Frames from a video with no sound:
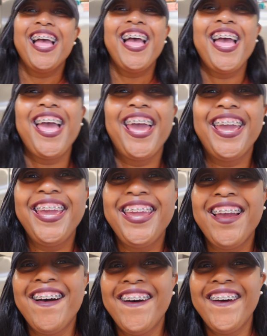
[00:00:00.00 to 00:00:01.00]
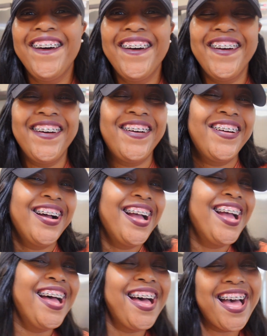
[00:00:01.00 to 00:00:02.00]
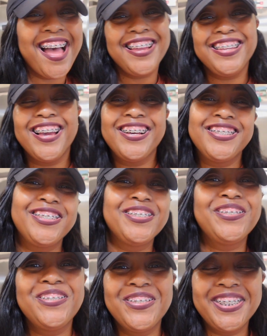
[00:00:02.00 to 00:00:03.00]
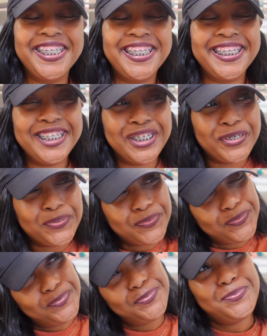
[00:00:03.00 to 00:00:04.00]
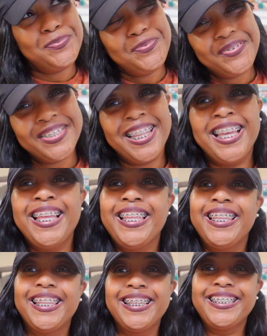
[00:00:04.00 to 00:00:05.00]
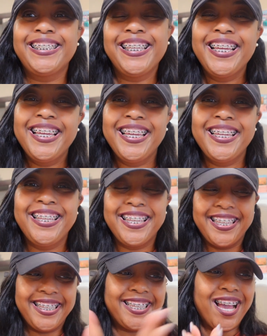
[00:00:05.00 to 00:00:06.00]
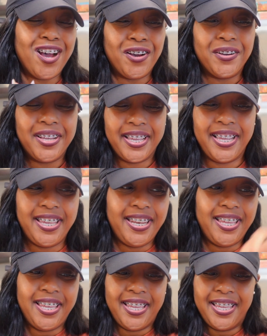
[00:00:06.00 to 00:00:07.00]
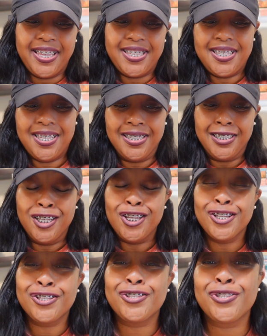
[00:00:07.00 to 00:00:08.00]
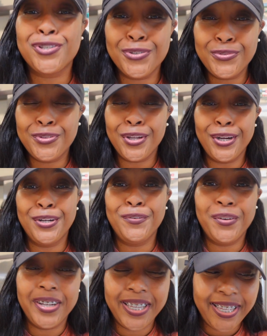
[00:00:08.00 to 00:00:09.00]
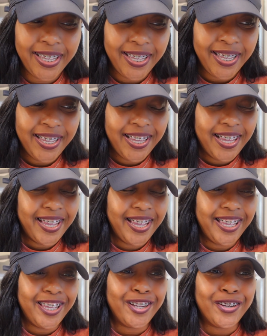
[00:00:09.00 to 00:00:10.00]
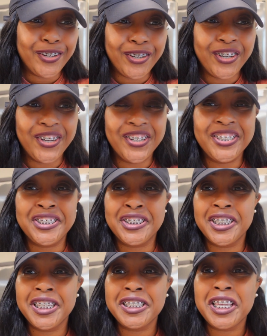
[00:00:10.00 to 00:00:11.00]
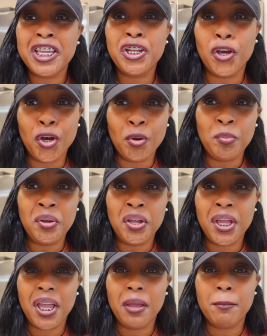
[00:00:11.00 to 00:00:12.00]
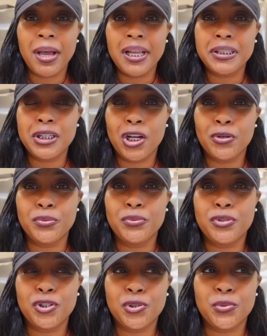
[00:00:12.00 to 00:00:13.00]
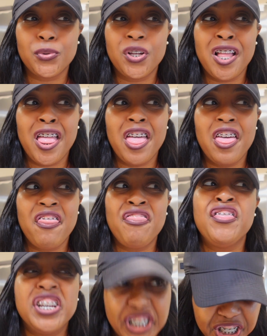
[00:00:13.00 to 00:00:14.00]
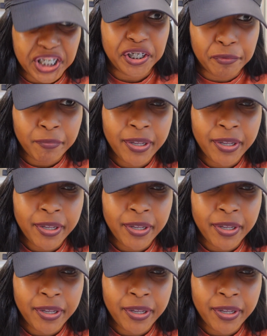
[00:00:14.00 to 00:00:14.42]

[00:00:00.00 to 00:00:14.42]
Hey y'all, how y'all doing? Listen, y'all, it is 2:31 and your girl just getting up and about to go to the gym.